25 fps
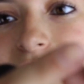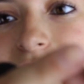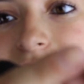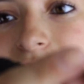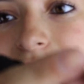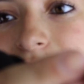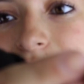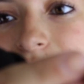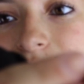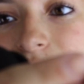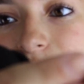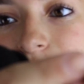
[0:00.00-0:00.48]

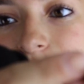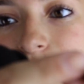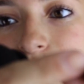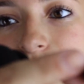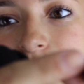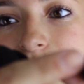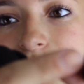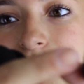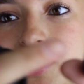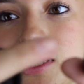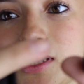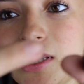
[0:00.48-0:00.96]
things, if you
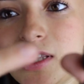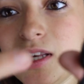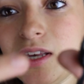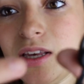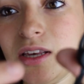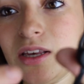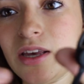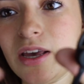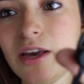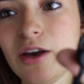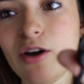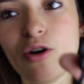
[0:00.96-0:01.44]
can see.
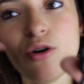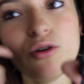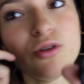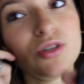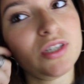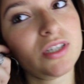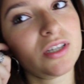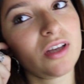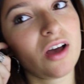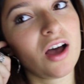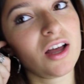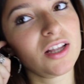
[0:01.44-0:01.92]
It
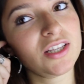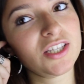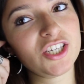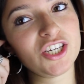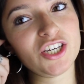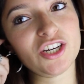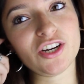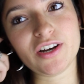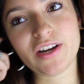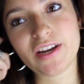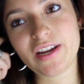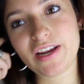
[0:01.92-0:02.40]
holds
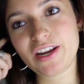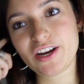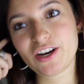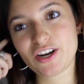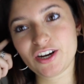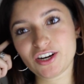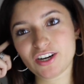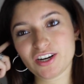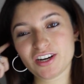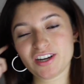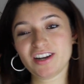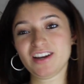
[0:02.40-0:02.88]
onto your
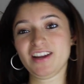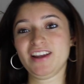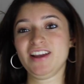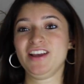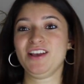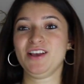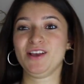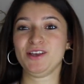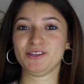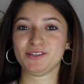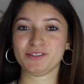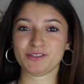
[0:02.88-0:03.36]
ear,
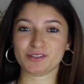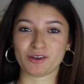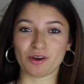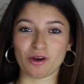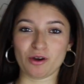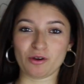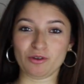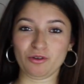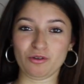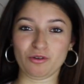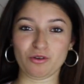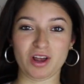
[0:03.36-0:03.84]

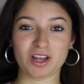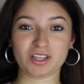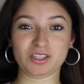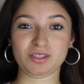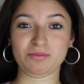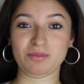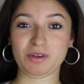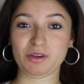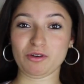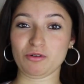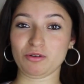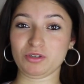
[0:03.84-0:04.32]
so you don't have
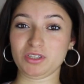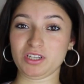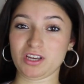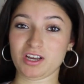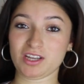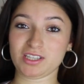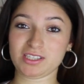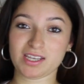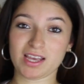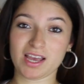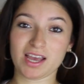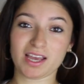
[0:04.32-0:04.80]
to be holding
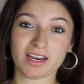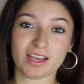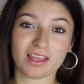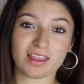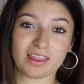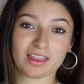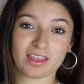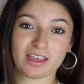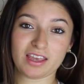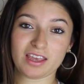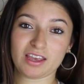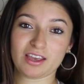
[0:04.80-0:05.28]
onto
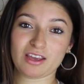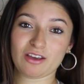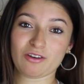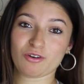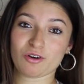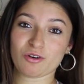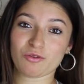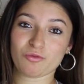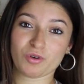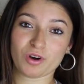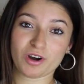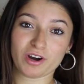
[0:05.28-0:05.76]
anything
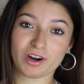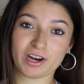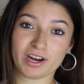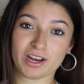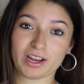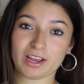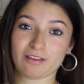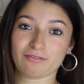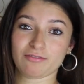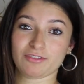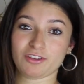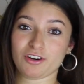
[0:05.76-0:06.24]
or
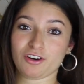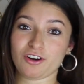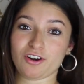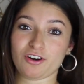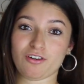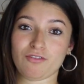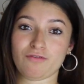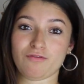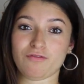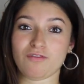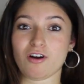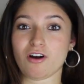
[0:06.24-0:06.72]
worrying if they're
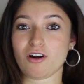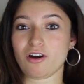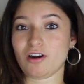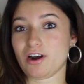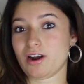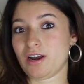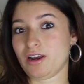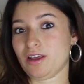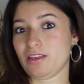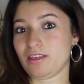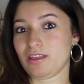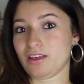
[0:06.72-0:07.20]
gonna fall or
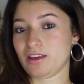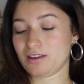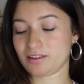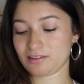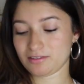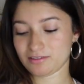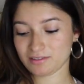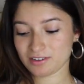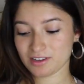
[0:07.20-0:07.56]
anything.